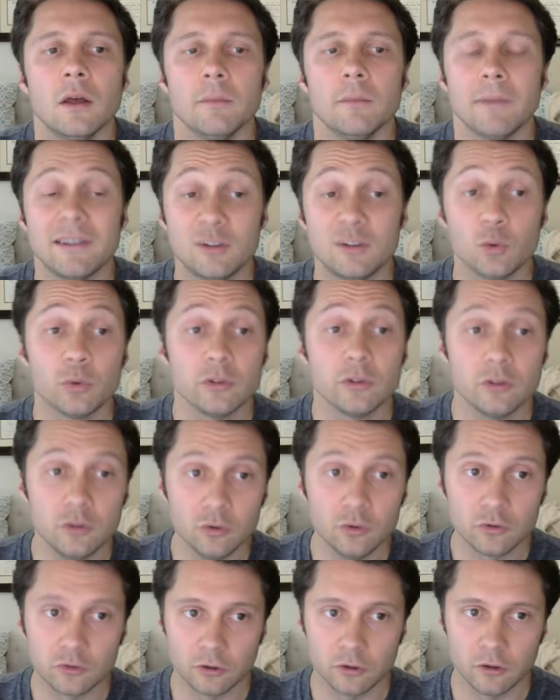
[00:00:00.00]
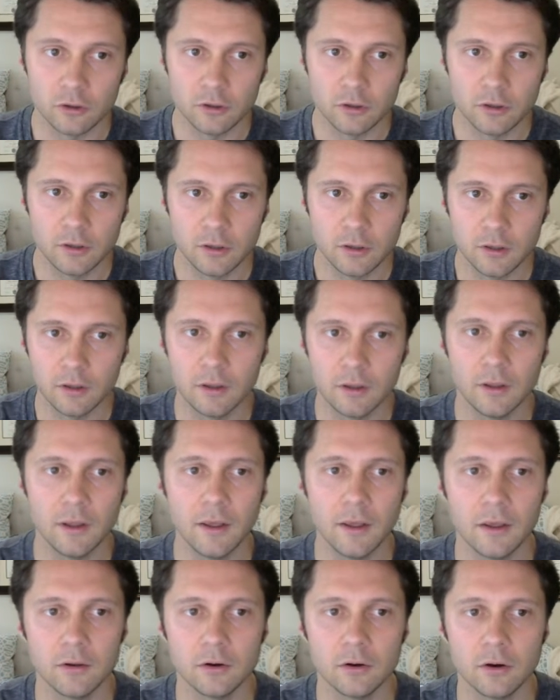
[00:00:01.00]
MySQL user,
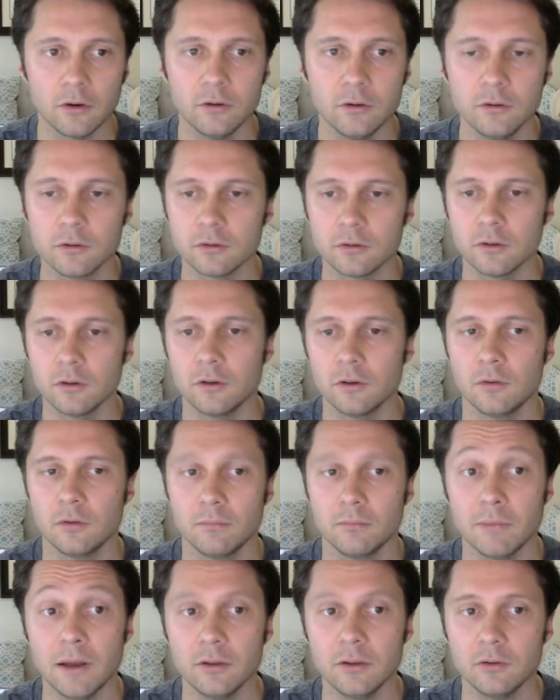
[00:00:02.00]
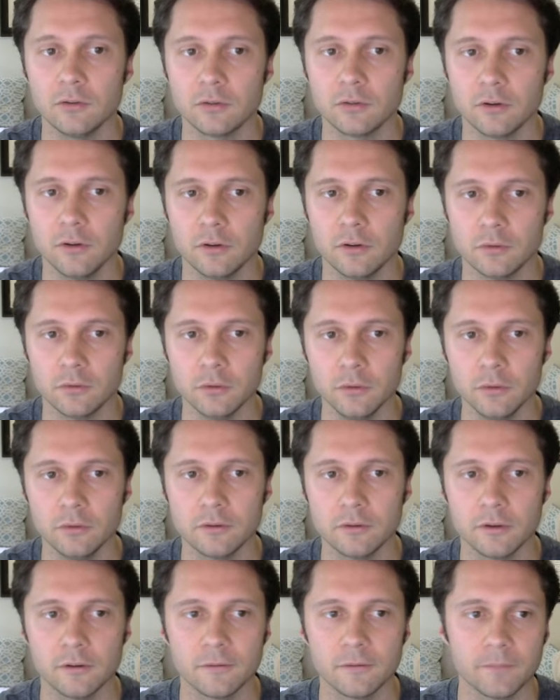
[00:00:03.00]
and our user, or my user, is
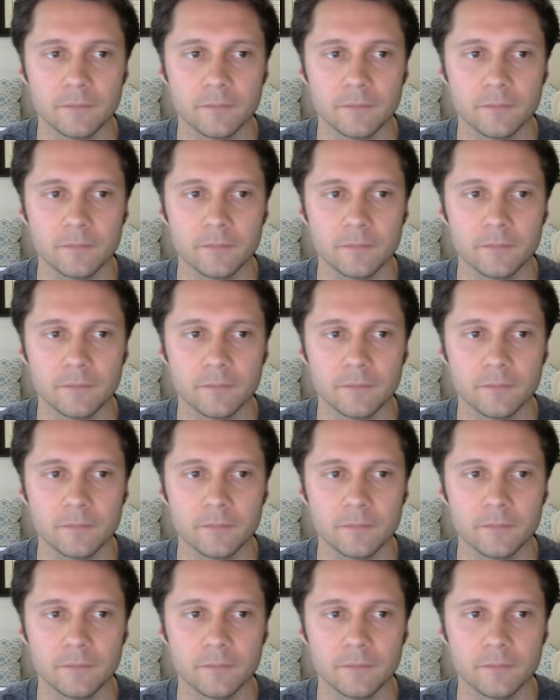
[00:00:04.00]
root.